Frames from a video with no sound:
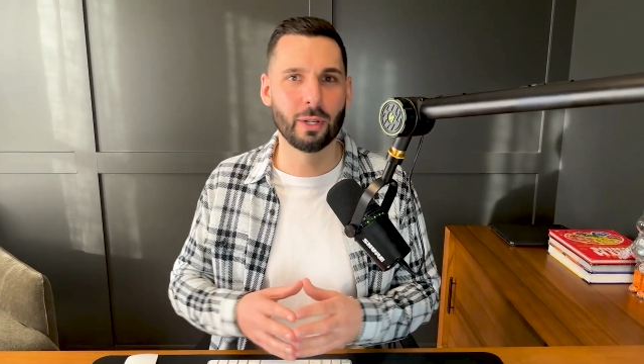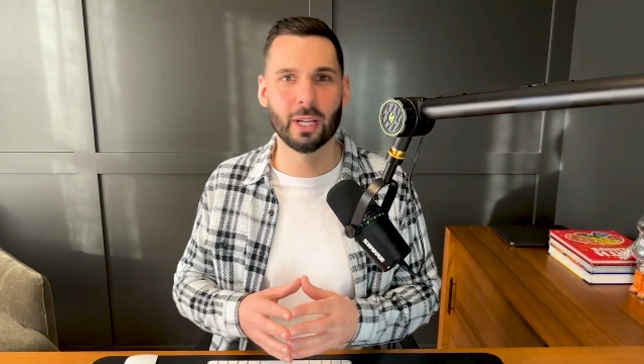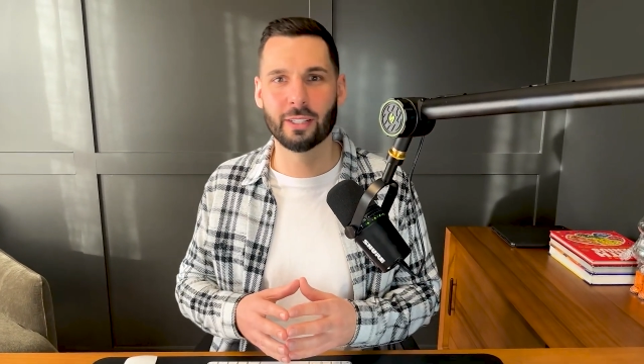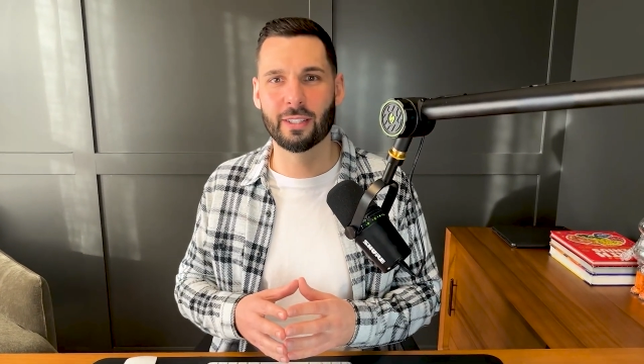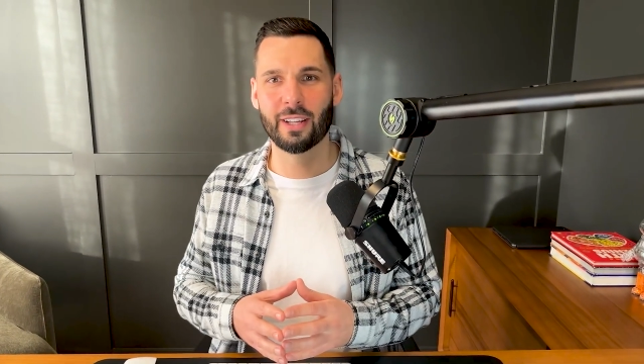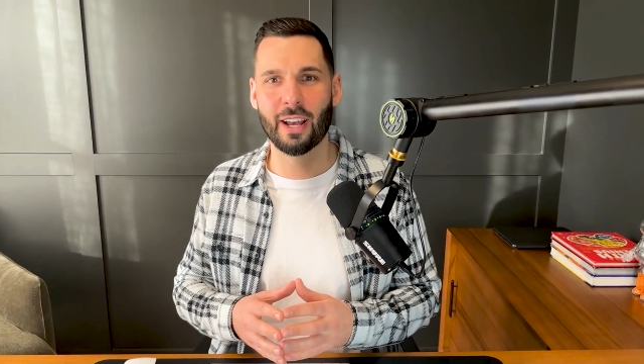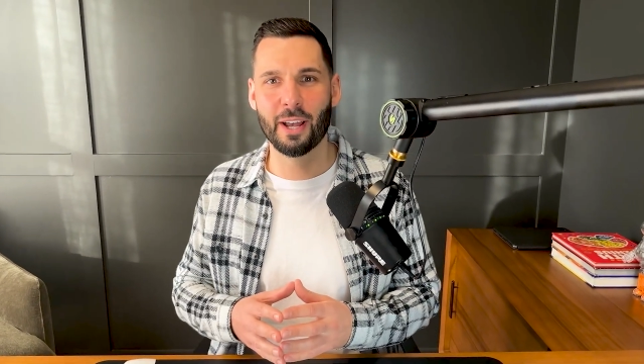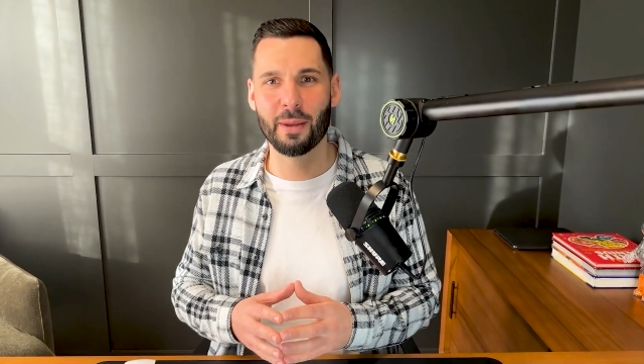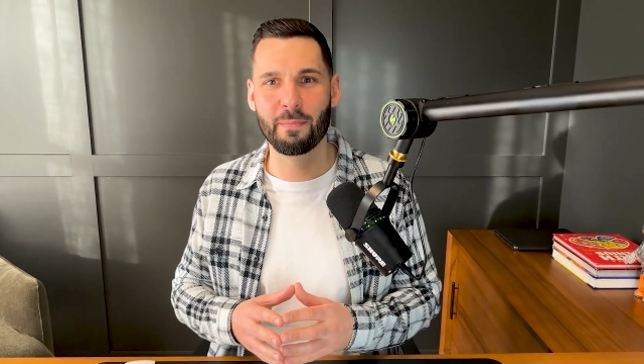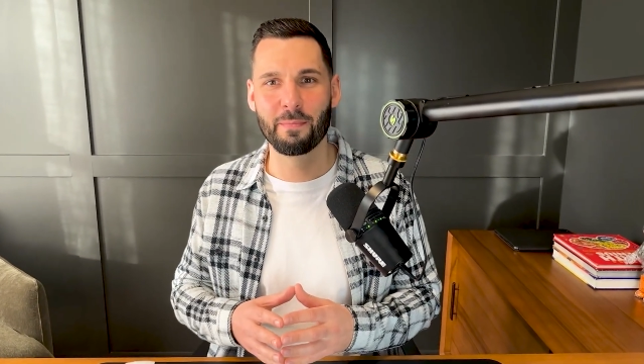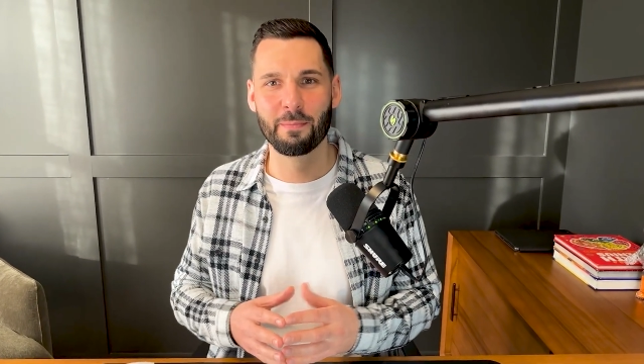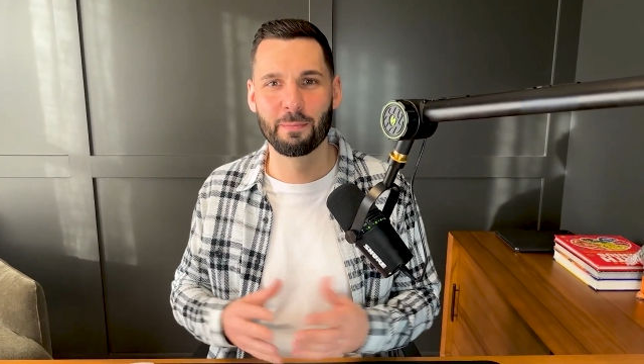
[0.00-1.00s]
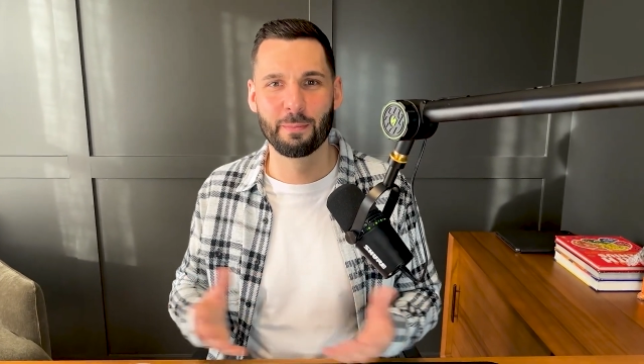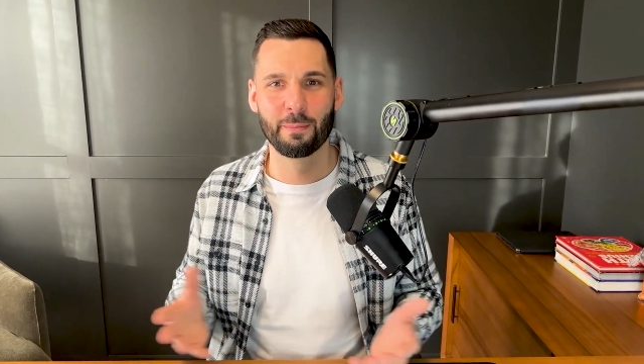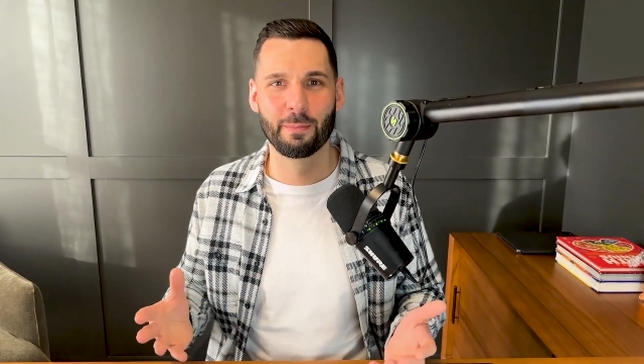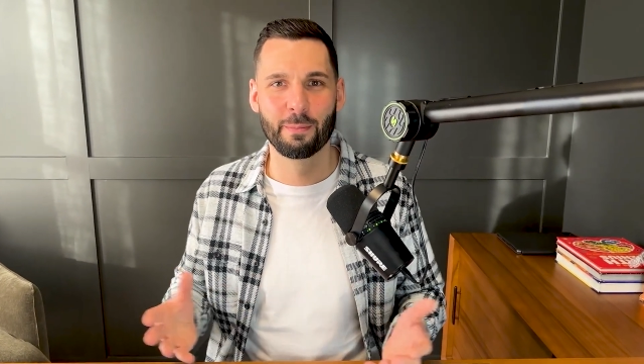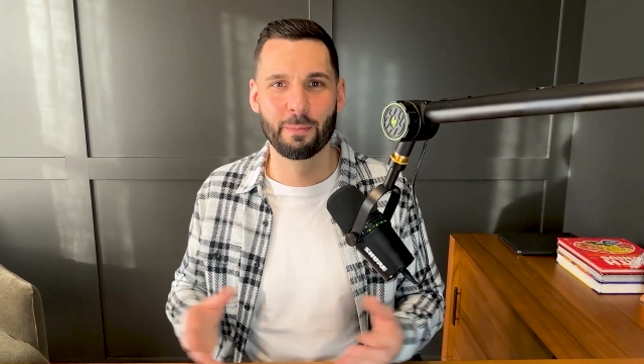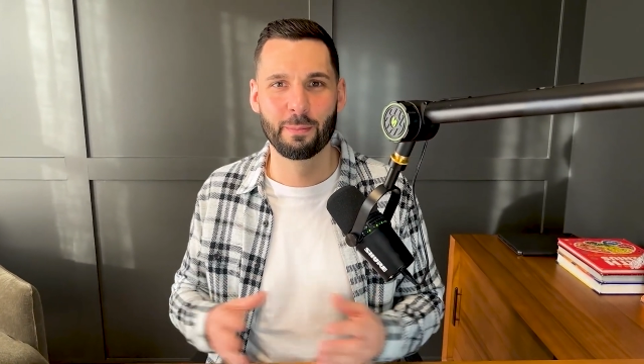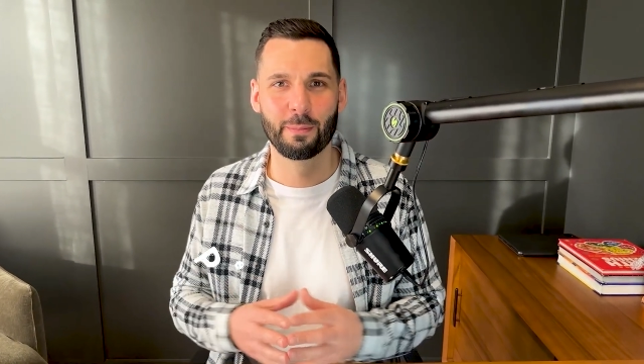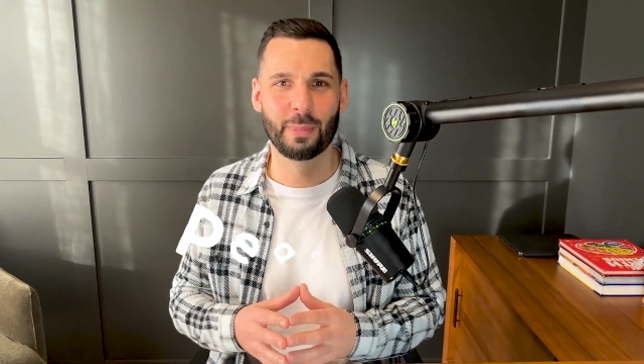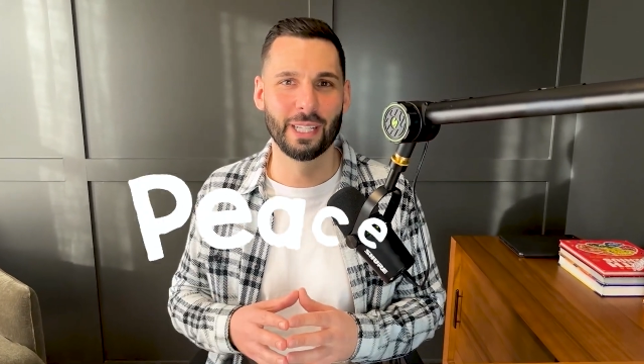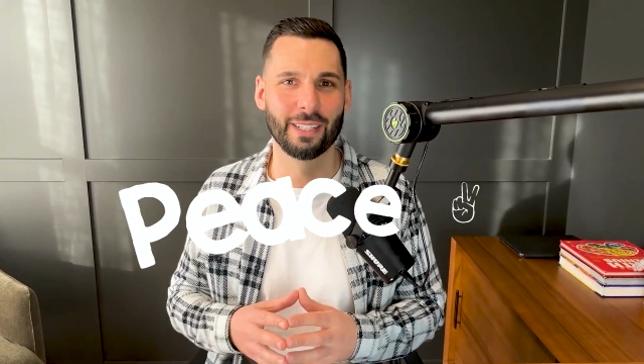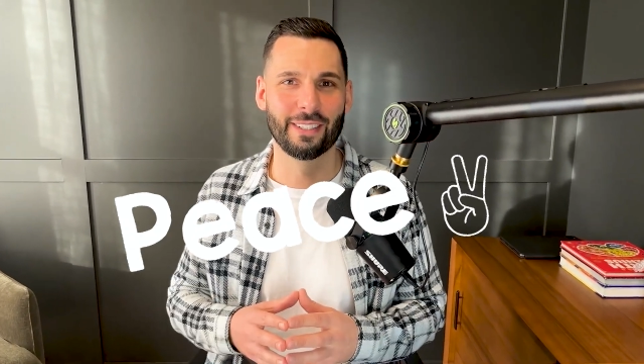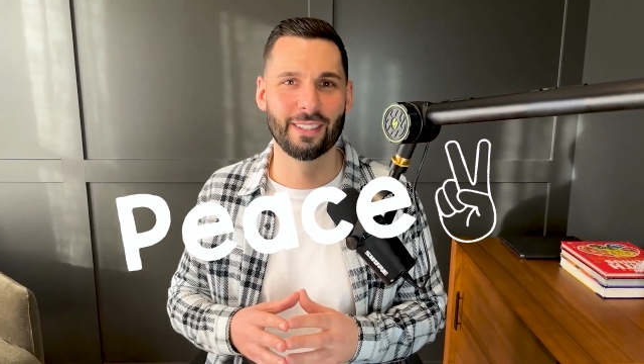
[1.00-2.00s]
next time,
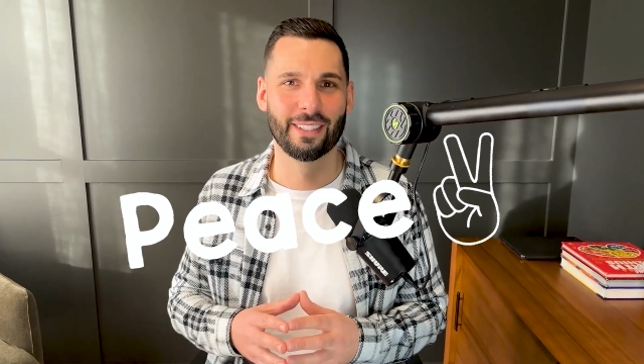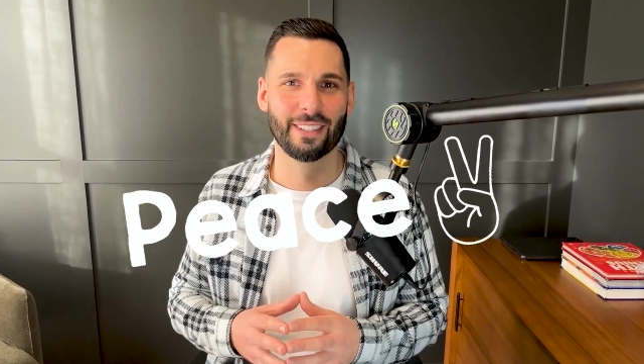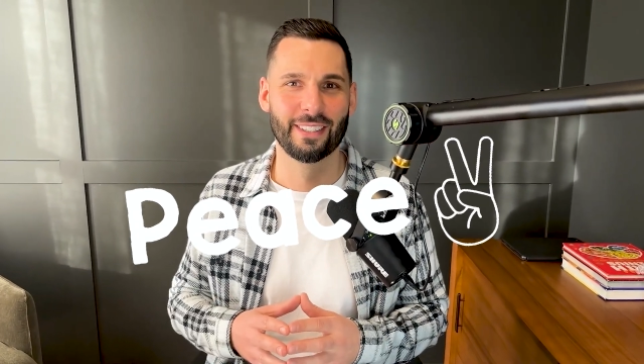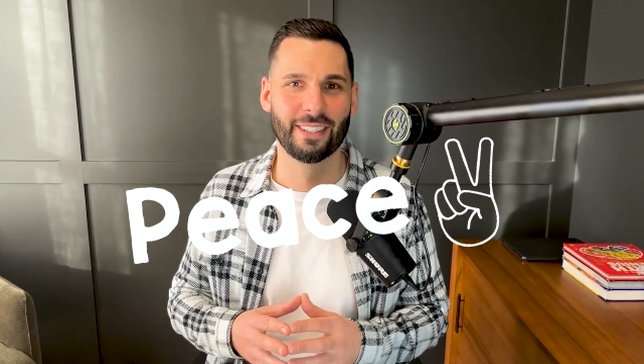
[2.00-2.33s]
peace.